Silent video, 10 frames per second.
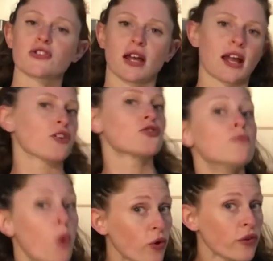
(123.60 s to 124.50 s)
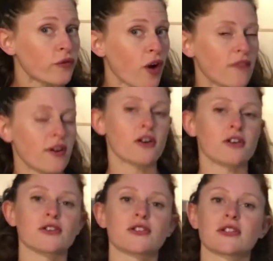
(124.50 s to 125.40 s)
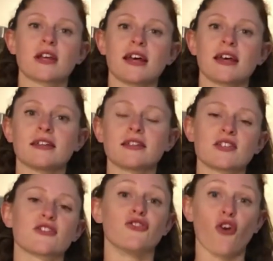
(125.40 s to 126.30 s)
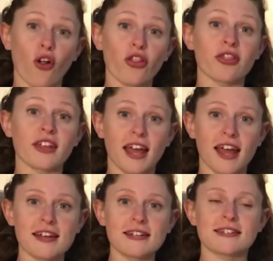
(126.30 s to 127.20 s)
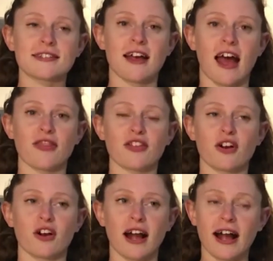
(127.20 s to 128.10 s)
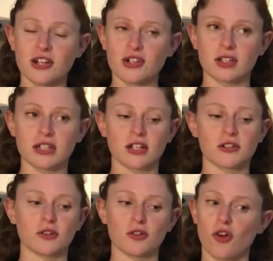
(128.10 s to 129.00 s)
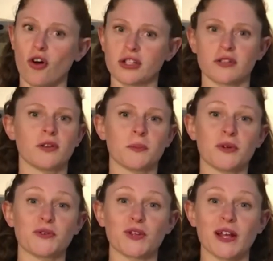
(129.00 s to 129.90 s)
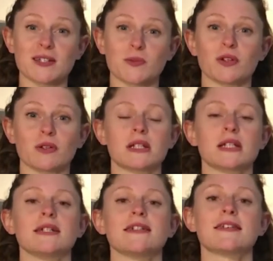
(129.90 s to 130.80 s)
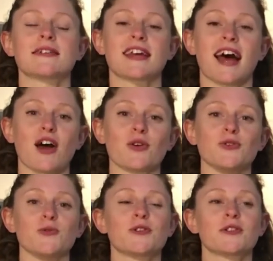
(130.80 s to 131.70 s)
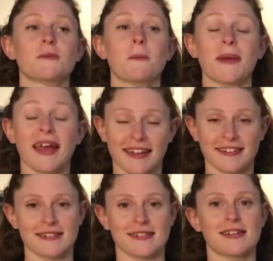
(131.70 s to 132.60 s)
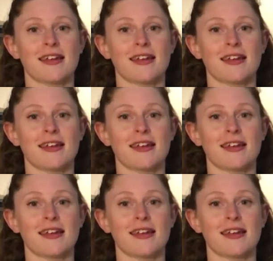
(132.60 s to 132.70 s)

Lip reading: I can't do more than 5 hours. This is not the case, and there are actually a lot of inbuilt flexibilities to how you spend